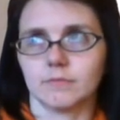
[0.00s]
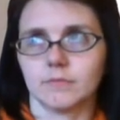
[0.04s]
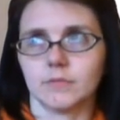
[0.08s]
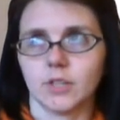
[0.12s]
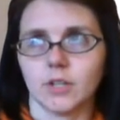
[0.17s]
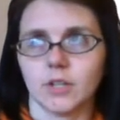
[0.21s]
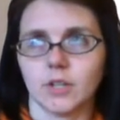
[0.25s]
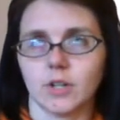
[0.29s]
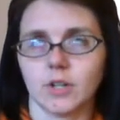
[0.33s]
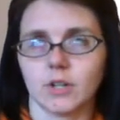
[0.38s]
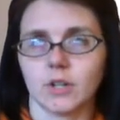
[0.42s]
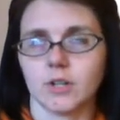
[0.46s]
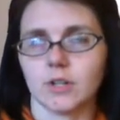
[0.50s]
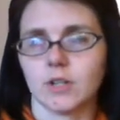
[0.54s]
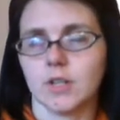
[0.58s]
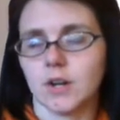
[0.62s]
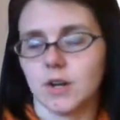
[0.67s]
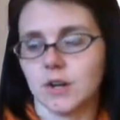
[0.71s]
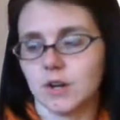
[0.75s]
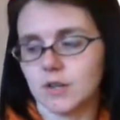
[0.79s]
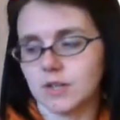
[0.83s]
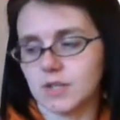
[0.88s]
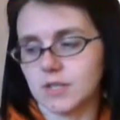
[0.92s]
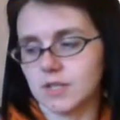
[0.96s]

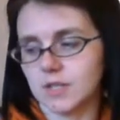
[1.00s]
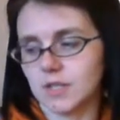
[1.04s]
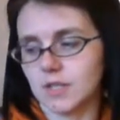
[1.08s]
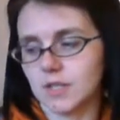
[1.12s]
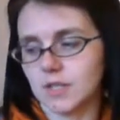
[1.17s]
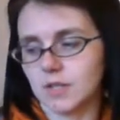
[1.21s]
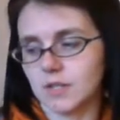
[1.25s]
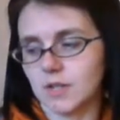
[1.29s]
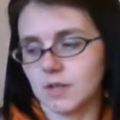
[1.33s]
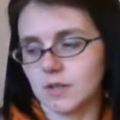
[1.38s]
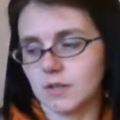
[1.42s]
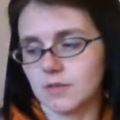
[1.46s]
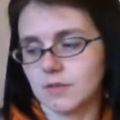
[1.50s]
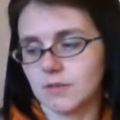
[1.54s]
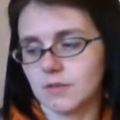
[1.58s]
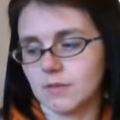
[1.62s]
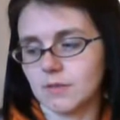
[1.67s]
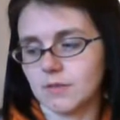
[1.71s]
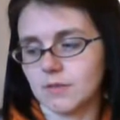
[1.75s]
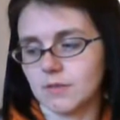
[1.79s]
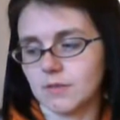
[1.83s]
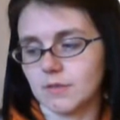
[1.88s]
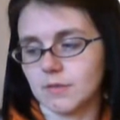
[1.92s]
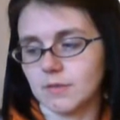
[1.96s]
there's the
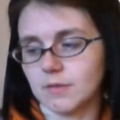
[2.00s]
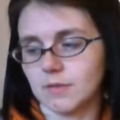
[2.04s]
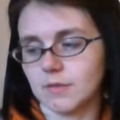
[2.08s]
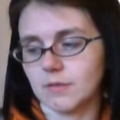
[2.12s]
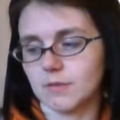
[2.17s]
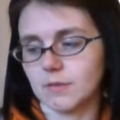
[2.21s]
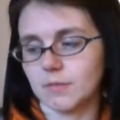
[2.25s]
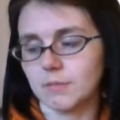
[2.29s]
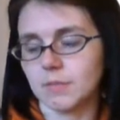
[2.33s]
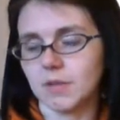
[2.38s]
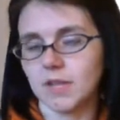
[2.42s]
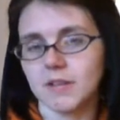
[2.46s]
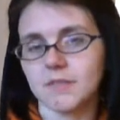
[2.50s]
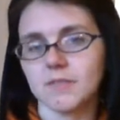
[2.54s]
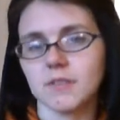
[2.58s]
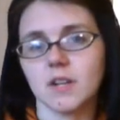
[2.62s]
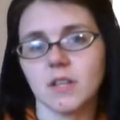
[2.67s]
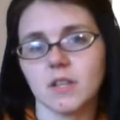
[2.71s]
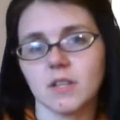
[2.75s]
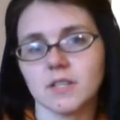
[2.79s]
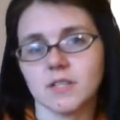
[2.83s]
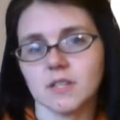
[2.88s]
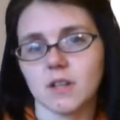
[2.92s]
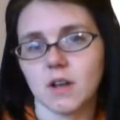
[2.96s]
plain
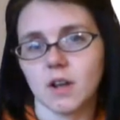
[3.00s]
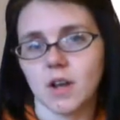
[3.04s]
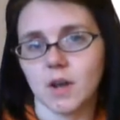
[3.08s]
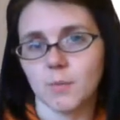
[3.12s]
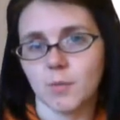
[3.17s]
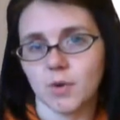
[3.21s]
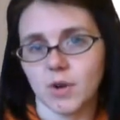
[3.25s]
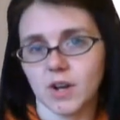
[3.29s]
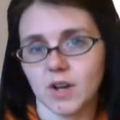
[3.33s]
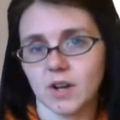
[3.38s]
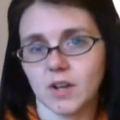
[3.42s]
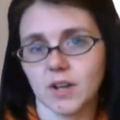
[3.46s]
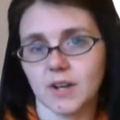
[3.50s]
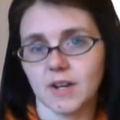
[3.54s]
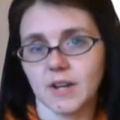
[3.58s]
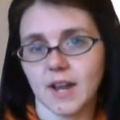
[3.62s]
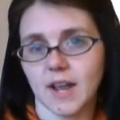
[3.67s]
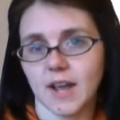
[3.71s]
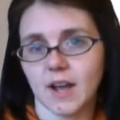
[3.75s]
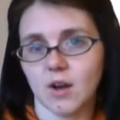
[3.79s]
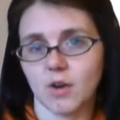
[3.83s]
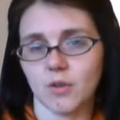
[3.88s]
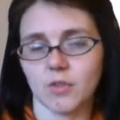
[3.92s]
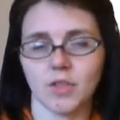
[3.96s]
vanilla sock I'm working on
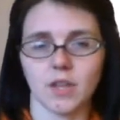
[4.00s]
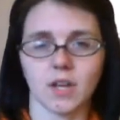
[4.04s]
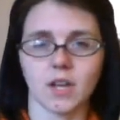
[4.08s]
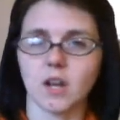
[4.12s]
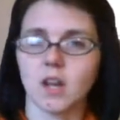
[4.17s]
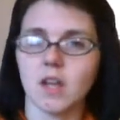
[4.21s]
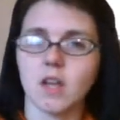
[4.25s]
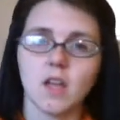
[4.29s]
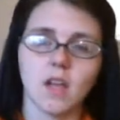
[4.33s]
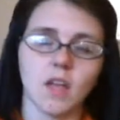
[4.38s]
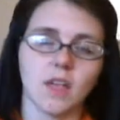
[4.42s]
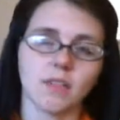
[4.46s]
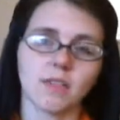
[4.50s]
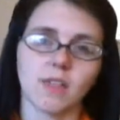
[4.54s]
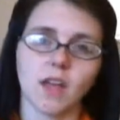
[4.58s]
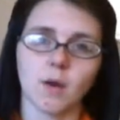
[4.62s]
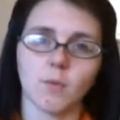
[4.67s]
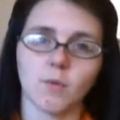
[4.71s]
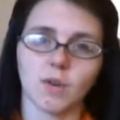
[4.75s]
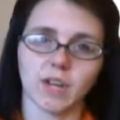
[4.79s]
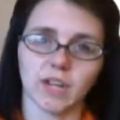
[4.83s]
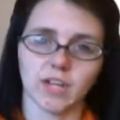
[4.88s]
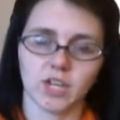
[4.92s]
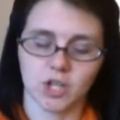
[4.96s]
now,
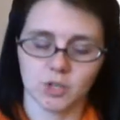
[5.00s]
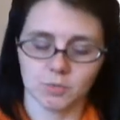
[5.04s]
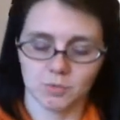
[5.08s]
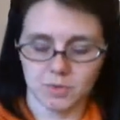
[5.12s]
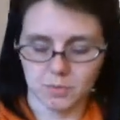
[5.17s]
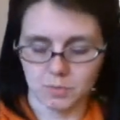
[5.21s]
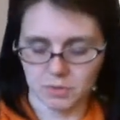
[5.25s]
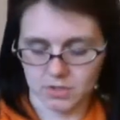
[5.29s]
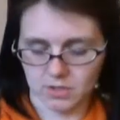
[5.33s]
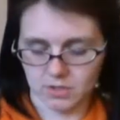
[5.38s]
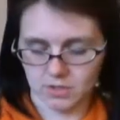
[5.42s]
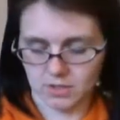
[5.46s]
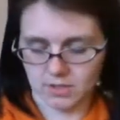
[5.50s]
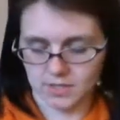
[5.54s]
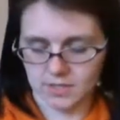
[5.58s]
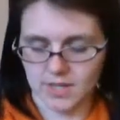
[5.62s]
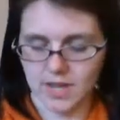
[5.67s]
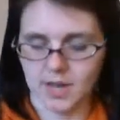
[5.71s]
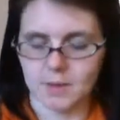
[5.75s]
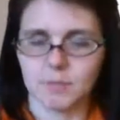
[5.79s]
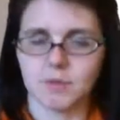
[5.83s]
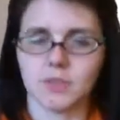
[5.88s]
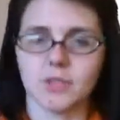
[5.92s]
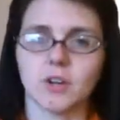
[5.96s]
that one can just be put to the
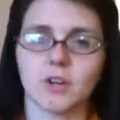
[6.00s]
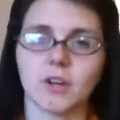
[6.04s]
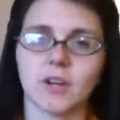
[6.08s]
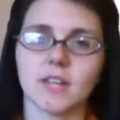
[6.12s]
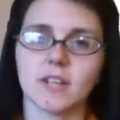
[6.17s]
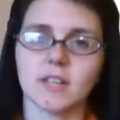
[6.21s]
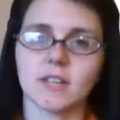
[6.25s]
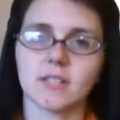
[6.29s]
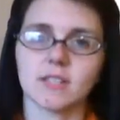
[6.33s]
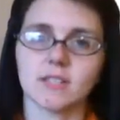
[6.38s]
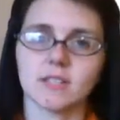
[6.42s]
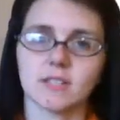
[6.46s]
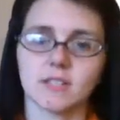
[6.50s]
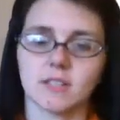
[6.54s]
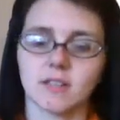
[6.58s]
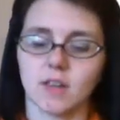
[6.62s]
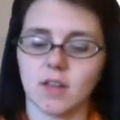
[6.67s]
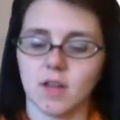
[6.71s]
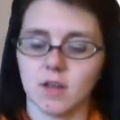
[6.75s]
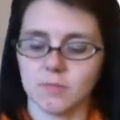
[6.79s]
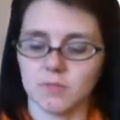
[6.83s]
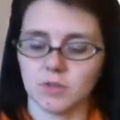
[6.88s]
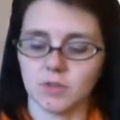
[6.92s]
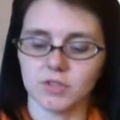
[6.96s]
side. But there is,
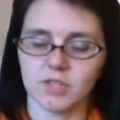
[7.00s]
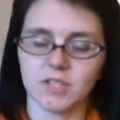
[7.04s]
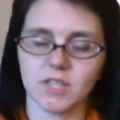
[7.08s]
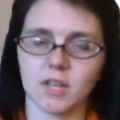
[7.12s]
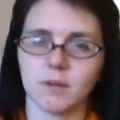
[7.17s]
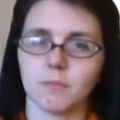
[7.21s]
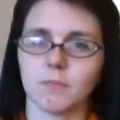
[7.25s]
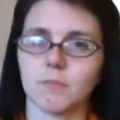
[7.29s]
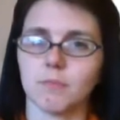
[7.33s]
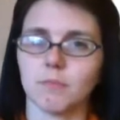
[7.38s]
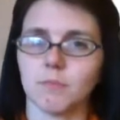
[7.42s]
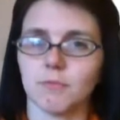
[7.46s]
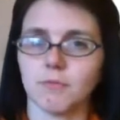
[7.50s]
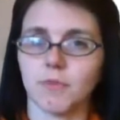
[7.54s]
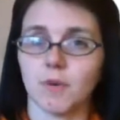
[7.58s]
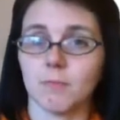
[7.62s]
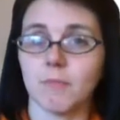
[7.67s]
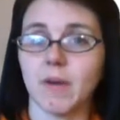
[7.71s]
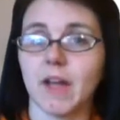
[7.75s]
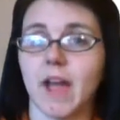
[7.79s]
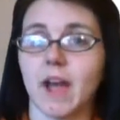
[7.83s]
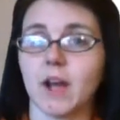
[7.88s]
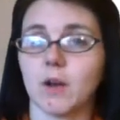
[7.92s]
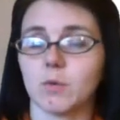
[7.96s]
you'll see it from
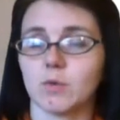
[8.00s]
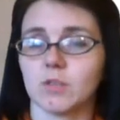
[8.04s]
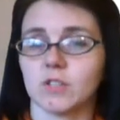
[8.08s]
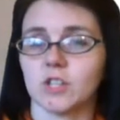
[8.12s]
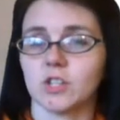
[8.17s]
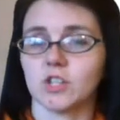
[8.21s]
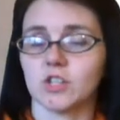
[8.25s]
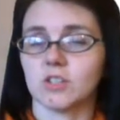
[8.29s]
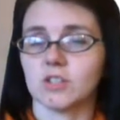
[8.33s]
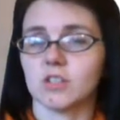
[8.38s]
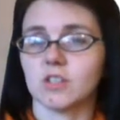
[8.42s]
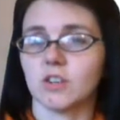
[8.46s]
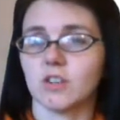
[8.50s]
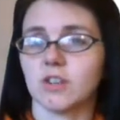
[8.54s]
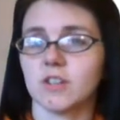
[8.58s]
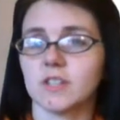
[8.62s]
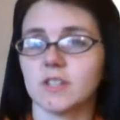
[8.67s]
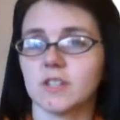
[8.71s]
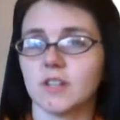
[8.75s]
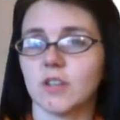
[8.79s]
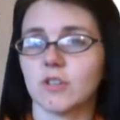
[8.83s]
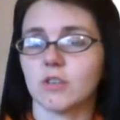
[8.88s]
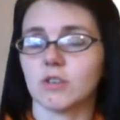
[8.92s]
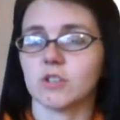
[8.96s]
my acquisitions, there is
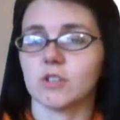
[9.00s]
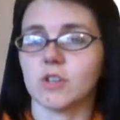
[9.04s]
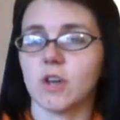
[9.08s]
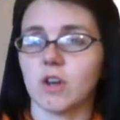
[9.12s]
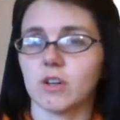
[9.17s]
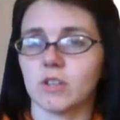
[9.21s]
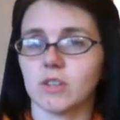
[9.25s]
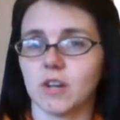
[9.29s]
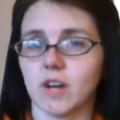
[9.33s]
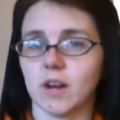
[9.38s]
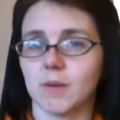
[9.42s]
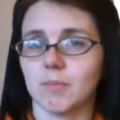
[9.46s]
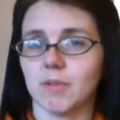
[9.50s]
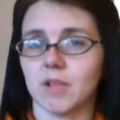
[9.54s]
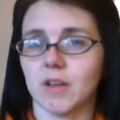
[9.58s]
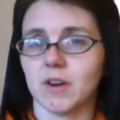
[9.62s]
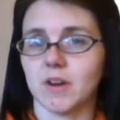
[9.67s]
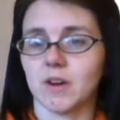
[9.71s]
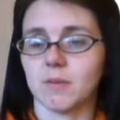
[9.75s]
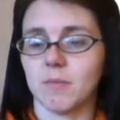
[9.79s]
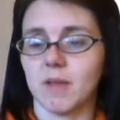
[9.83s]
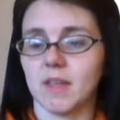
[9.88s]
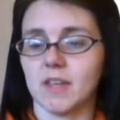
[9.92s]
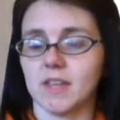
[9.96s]
another sock that I plan
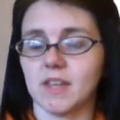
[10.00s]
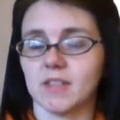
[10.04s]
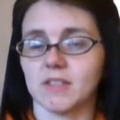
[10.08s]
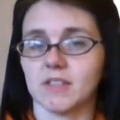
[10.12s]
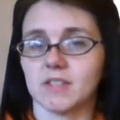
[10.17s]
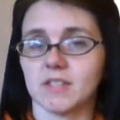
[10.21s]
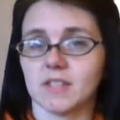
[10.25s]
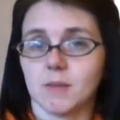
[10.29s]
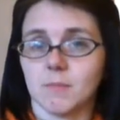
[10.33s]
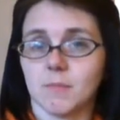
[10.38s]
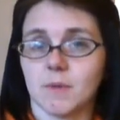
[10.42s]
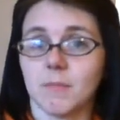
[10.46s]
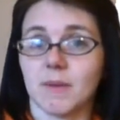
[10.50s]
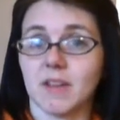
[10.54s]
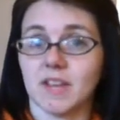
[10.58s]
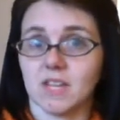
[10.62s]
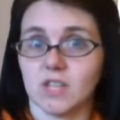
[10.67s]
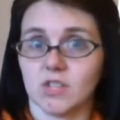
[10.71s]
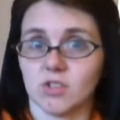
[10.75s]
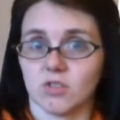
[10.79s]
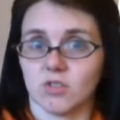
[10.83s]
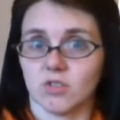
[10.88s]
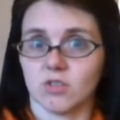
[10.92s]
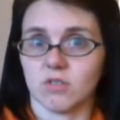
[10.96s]
on making that's going to be my
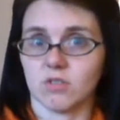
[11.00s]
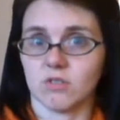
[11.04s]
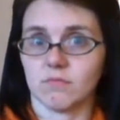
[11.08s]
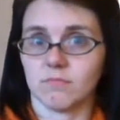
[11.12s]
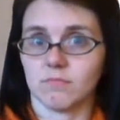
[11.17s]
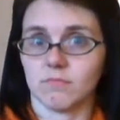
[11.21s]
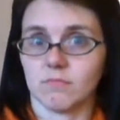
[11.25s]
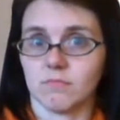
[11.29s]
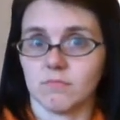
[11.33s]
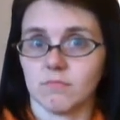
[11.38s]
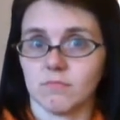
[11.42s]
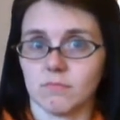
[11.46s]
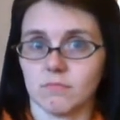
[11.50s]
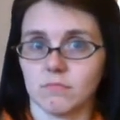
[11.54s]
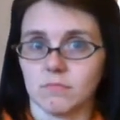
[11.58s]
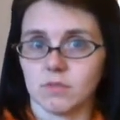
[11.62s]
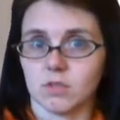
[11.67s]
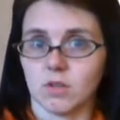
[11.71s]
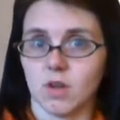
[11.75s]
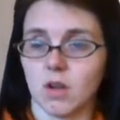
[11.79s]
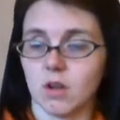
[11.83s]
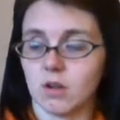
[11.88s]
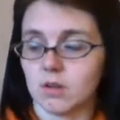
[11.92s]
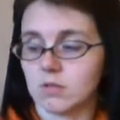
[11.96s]
Easter
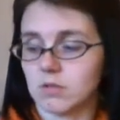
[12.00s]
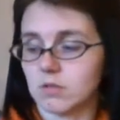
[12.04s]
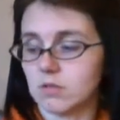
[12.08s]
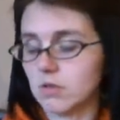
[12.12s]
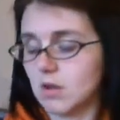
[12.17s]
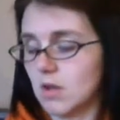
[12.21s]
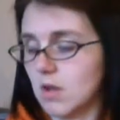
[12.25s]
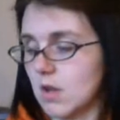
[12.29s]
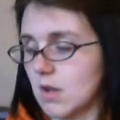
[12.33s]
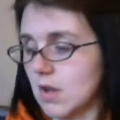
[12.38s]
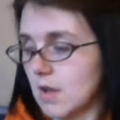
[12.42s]
socks.